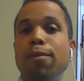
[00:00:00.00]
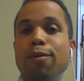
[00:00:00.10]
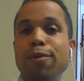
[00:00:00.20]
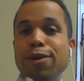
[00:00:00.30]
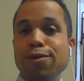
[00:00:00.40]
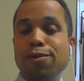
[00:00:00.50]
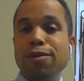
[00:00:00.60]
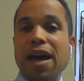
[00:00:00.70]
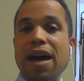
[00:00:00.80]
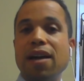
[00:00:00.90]
Because
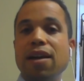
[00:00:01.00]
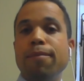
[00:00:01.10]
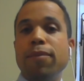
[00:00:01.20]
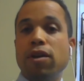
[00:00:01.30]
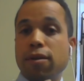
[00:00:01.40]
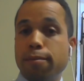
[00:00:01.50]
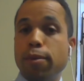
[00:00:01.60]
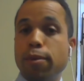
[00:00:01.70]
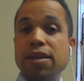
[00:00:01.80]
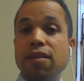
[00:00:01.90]
remember, when you do that,
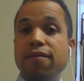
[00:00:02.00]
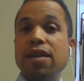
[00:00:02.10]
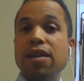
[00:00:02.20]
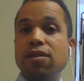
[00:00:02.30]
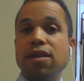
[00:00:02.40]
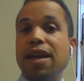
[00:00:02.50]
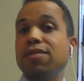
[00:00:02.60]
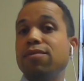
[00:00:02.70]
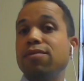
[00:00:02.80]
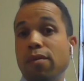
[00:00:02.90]
you're compressing the
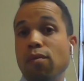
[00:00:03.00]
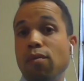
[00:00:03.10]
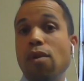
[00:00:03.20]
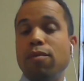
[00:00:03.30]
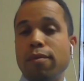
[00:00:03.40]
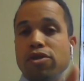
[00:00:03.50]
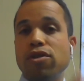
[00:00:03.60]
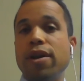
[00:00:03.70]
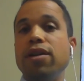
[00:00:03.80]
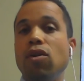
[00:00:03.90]
vessels, and that's what we
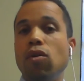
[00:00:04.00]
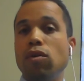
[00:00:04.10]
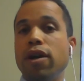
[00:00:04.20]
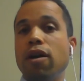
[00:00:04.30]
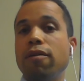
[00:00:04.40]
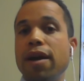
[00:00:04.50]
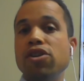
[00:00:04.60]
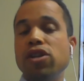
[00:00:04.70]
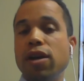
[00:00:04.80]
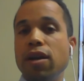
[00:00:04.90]
want when we're trying to
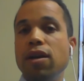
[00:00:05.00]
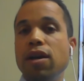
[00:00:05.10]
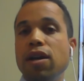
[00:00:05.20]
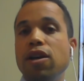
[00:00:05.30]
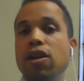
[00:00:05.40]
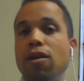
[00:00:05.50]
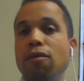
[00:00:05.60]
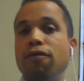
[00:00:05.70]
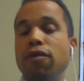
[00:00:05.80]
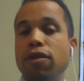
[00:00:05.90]
hold our erection,
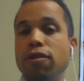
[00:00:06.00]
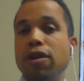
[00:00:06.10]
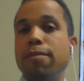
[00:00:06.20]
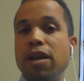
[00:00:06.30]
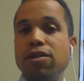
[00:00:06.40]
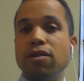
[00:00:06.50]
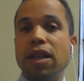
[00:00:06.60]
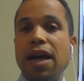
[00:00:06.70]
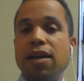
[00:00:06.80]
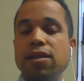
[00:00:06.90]
you know, for thirty
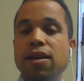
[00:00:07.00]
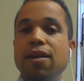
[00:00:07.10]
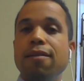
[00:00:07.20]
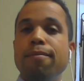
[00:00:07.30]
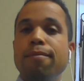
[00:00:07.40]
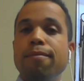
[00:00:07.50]
minutes or less.